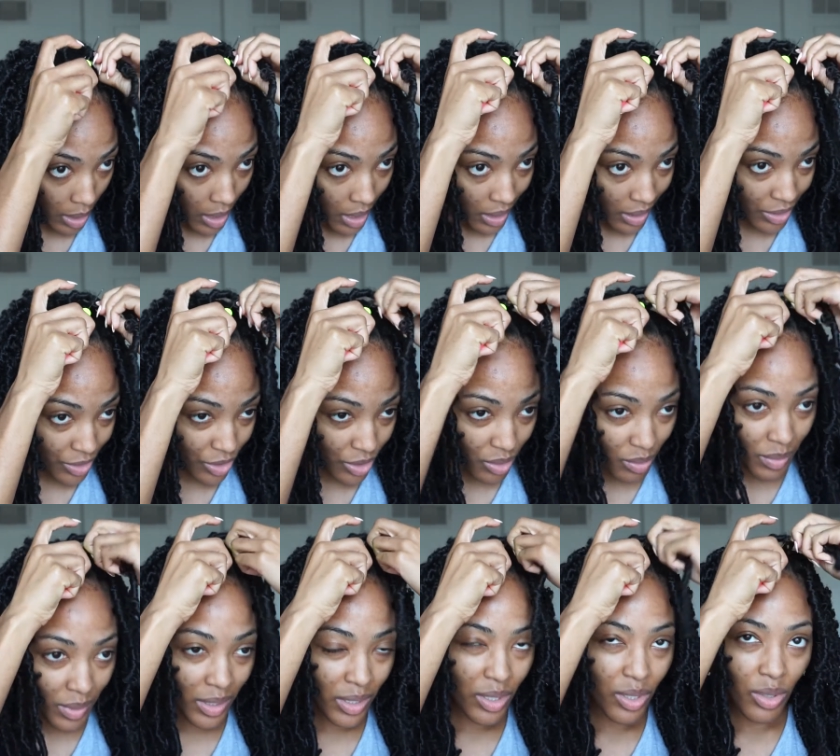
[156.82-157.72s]
because you don't
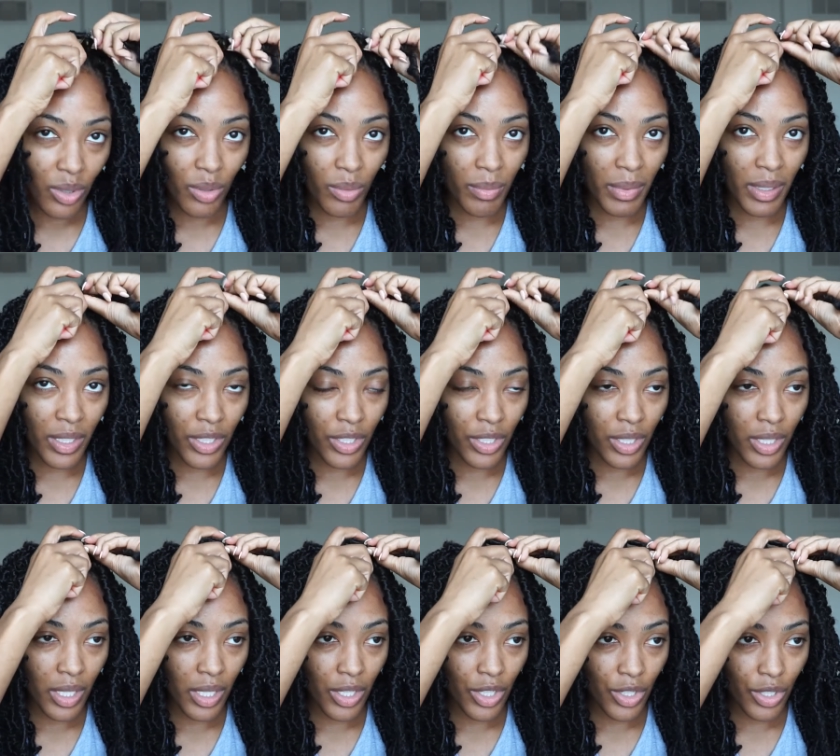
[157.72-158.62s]
want too much
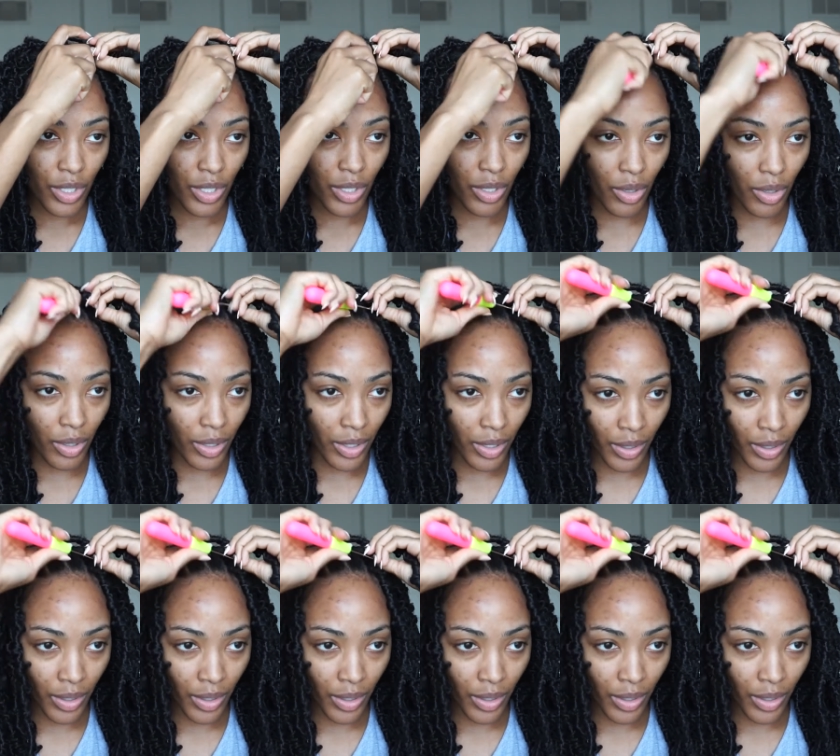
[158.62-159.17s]
tension on